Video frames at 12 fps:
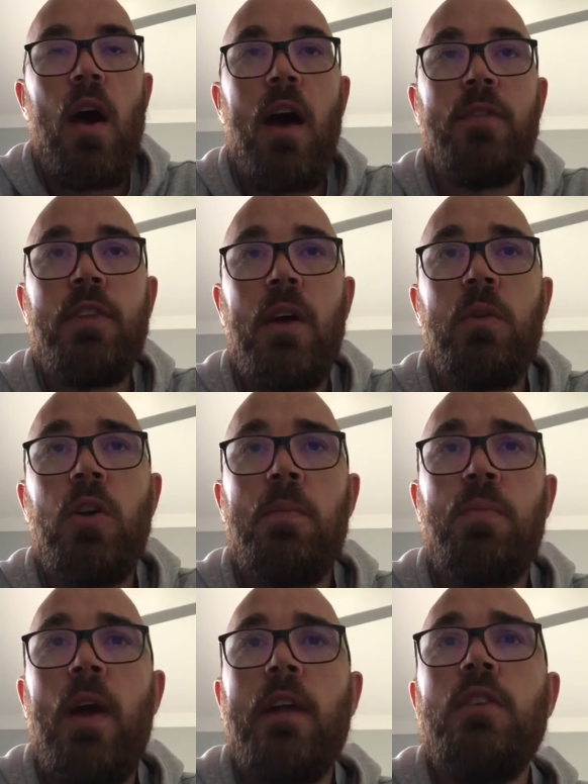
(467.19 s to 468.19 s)
After that, we
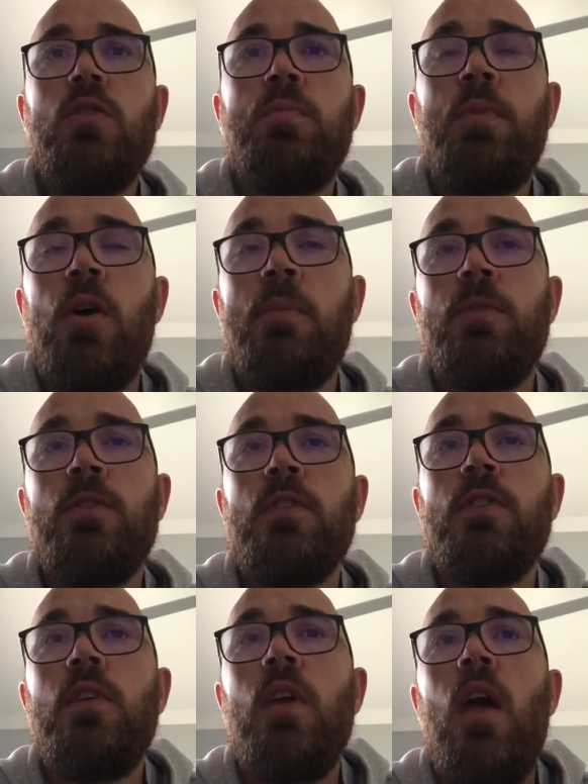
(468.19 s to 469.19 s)
got practical
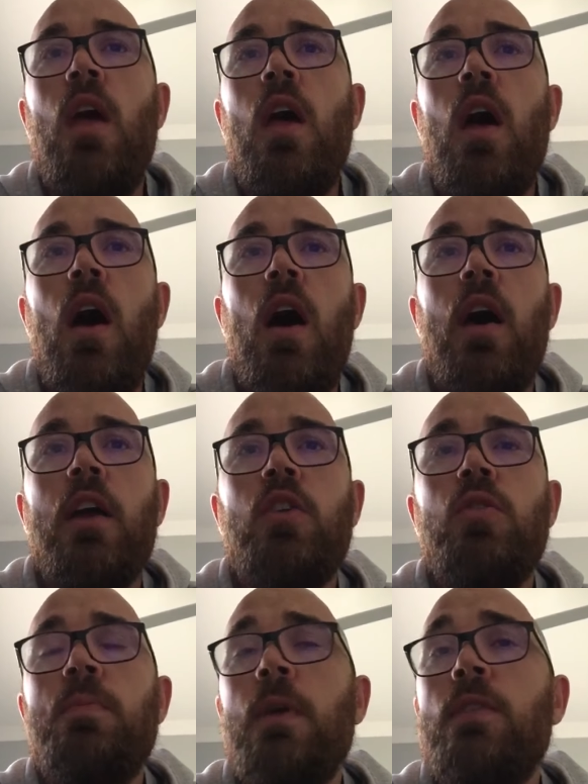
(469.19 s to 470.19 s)
purposes. It
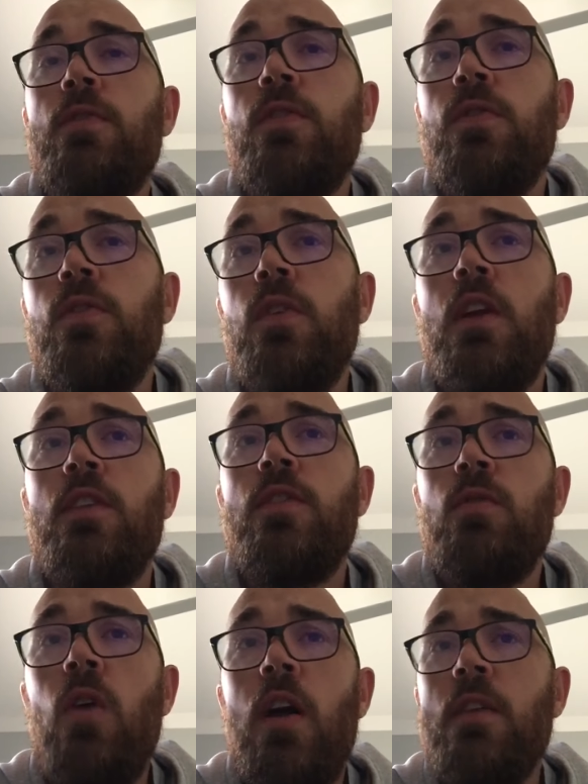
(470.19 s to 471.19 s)
could be,
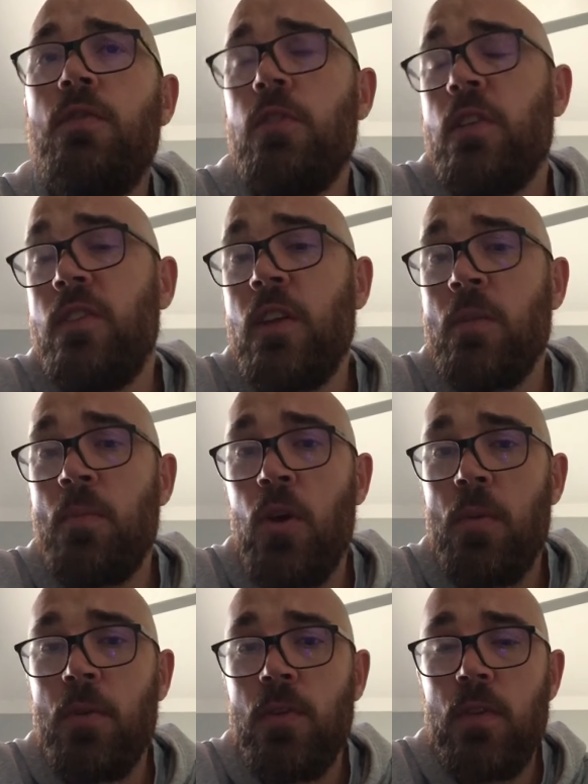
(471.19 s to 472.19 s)
it's writing for a distinct
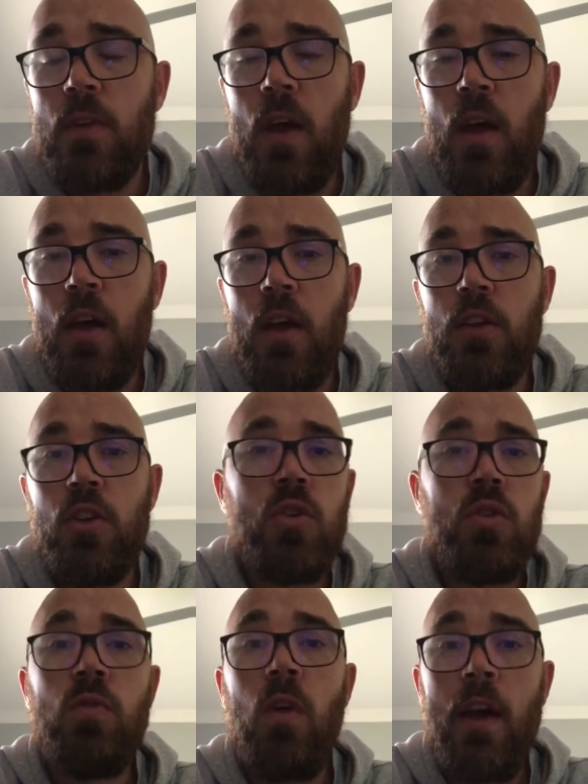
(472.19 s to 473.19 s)
purpose. You
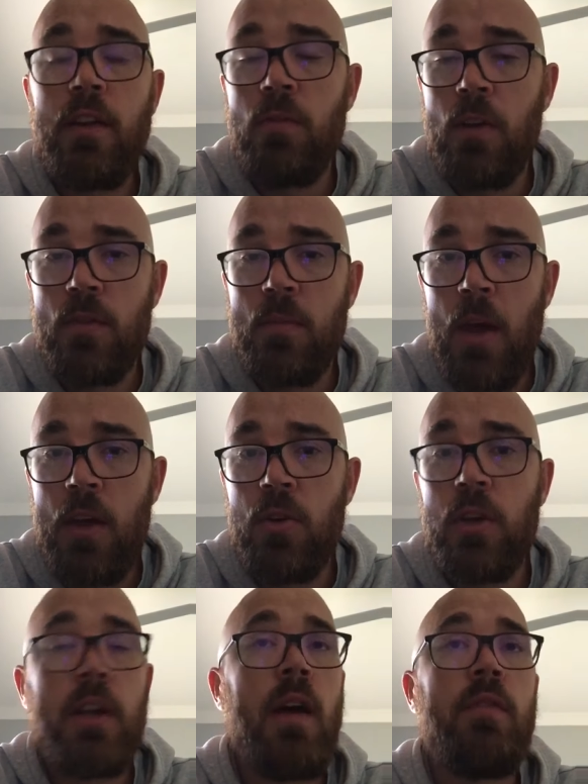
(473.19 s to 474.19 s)
could write your resume or
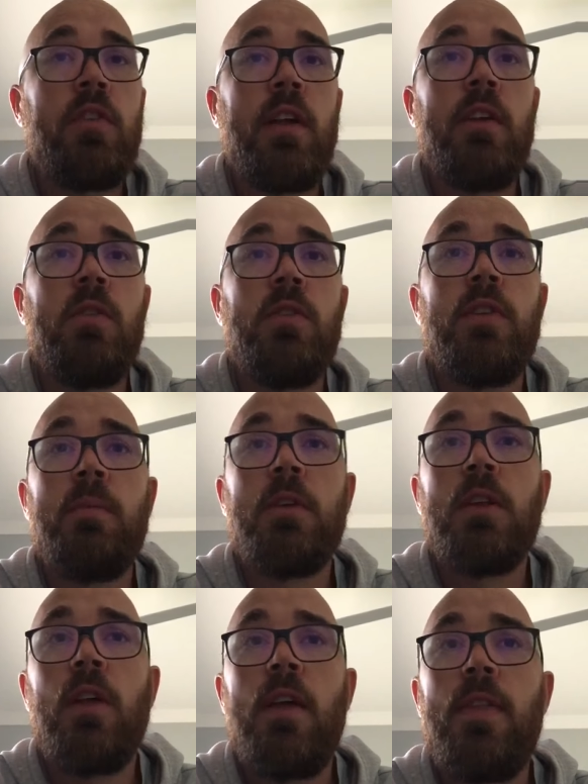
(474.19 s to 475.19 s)
your cover letter or
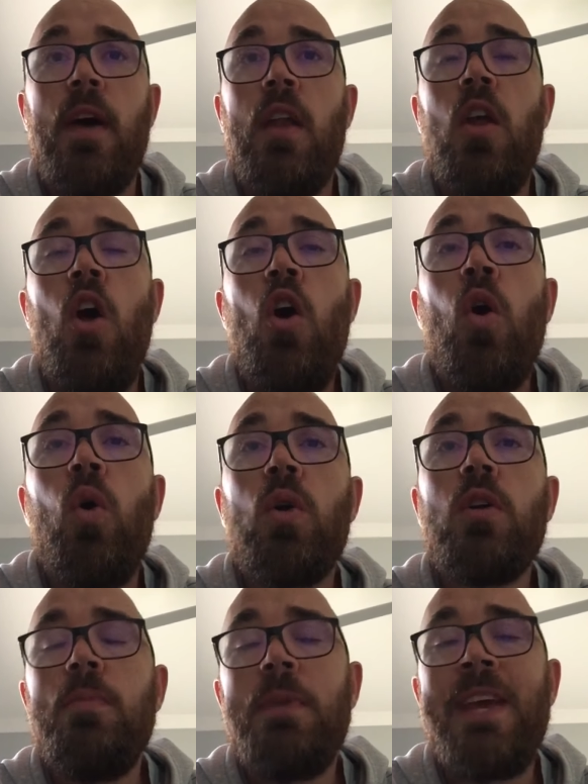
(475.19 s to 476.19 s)
something like that. Or
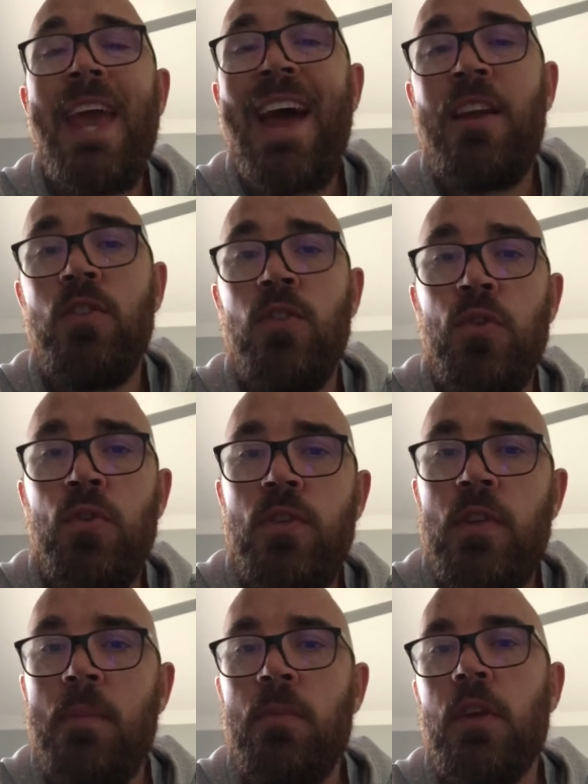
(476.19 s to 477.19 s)
it could be how to do
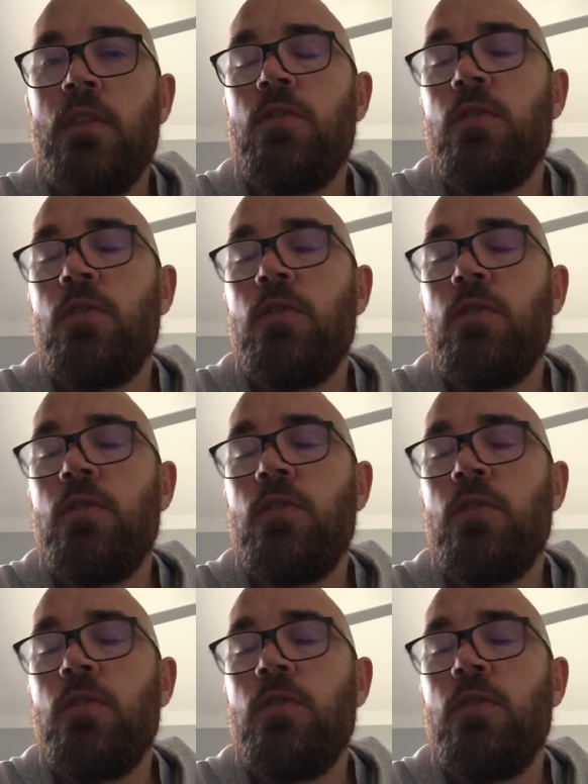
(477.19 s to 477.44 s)
something.